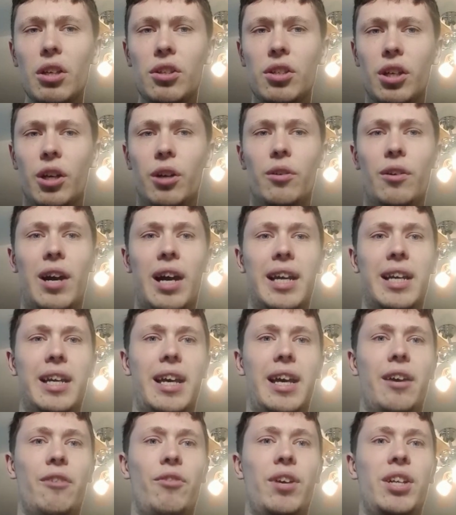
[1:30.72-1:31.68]
So
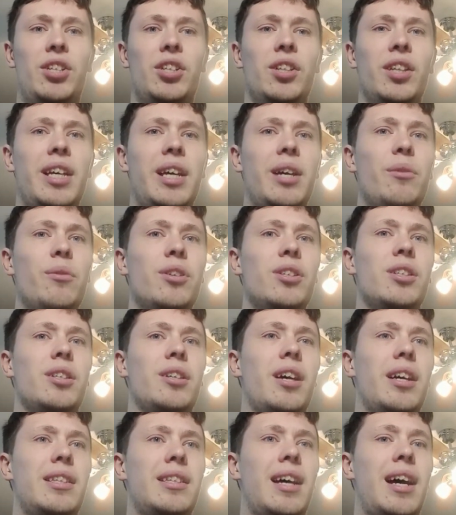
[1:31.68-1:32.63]
originally it was
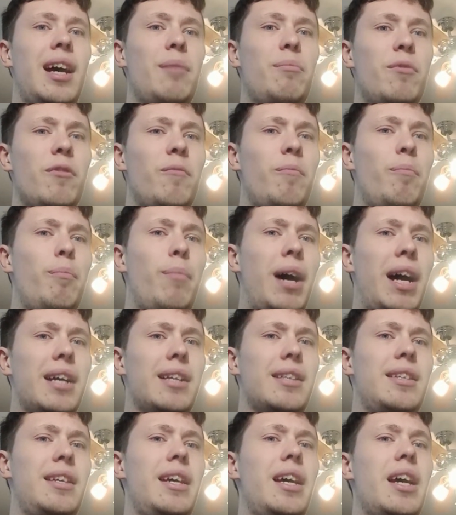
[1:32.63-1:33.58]
a type of
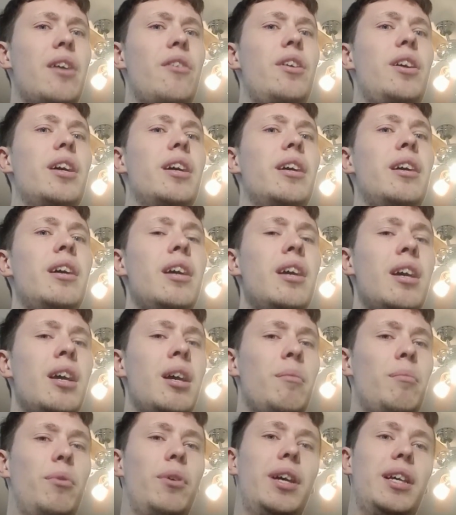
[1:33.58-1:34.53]
bacteria,
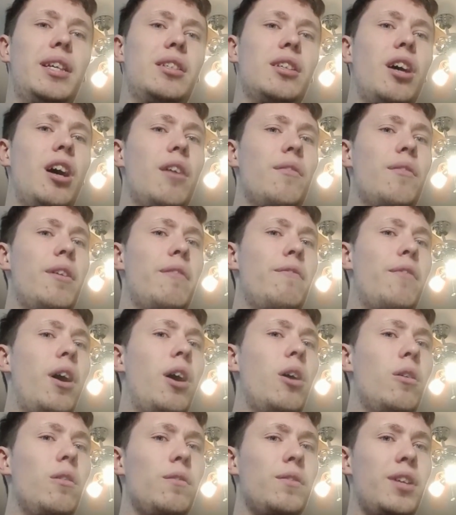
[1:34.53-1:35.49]
but it sort of
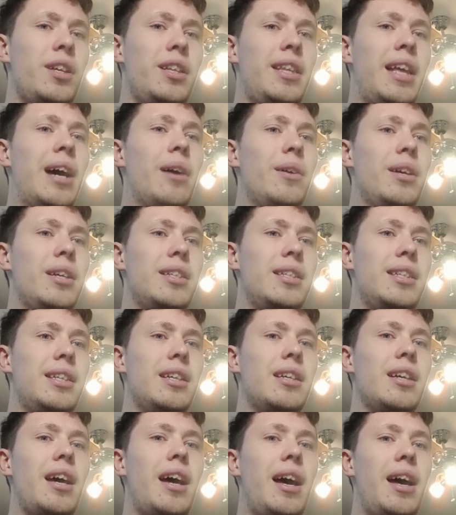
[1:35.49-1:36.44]
evolved and now it's
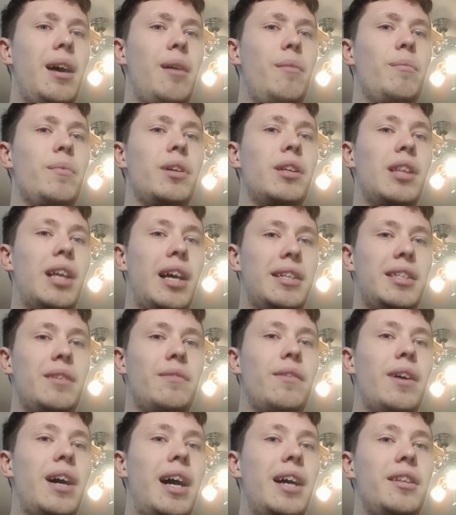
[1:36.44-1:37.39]

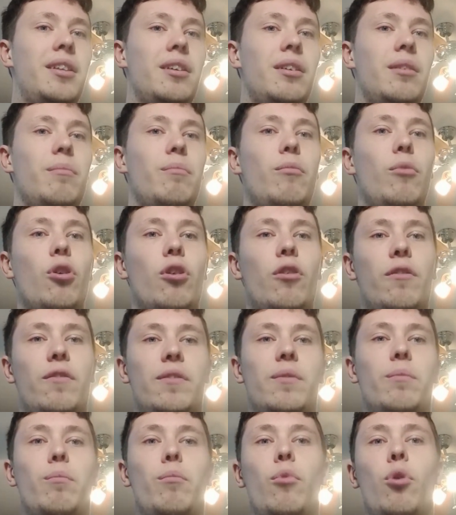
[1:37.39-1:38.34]
classified
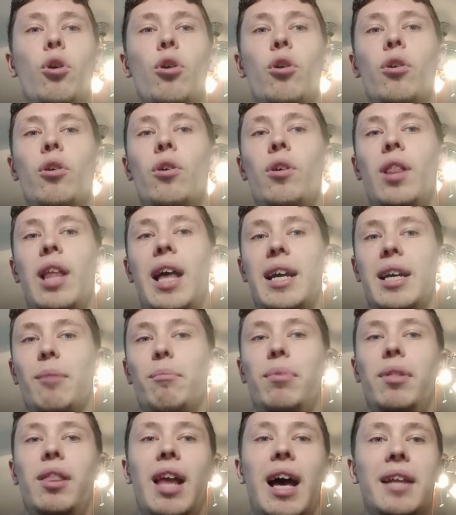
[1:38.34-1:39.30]
more like a
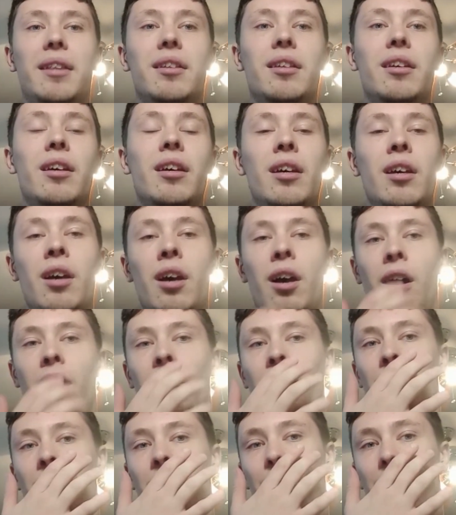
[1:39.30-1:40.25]
plant,
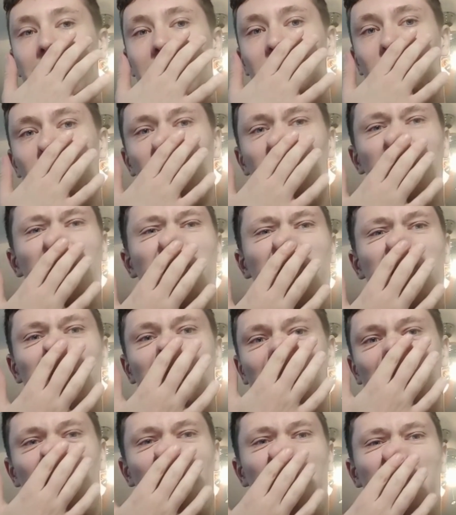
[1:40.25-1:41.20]
although it does
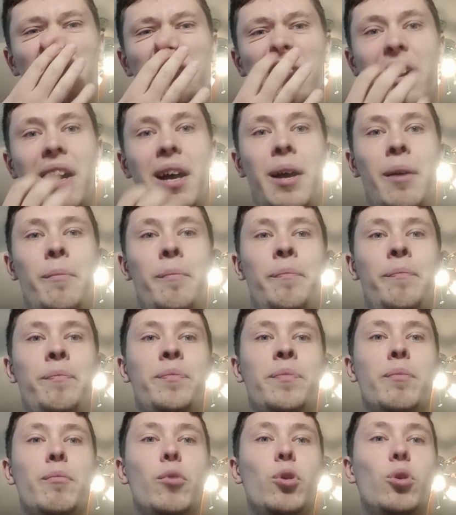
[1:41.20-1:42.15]
sort
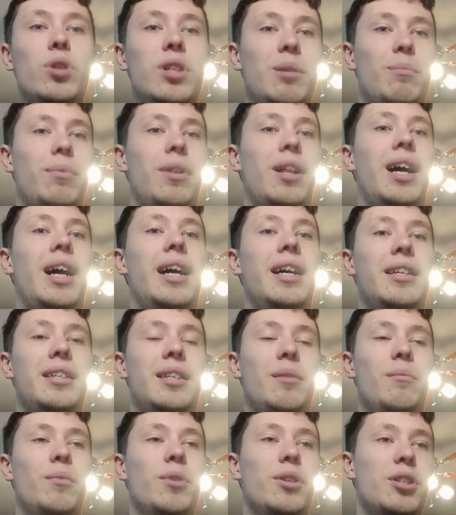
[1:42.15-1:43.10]
of multiply
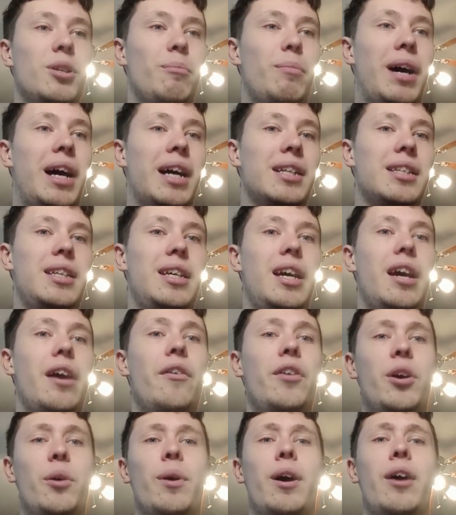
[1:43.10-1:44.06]
similar to
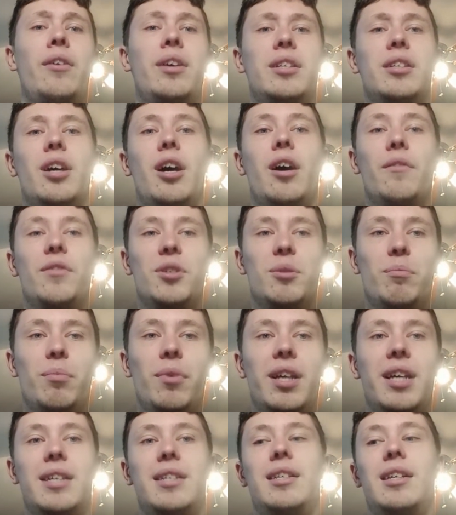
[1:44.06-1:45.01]
bacteria where it sort of
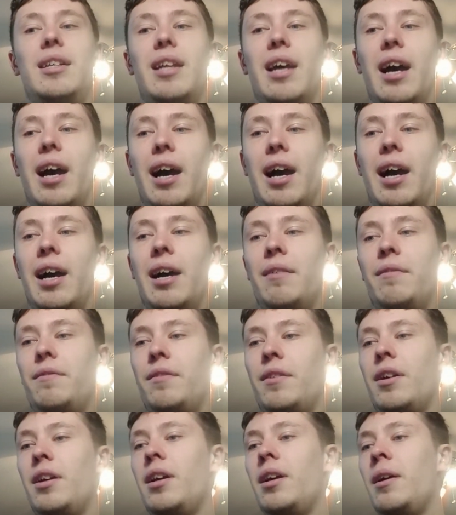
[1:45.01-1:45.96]
splits in half.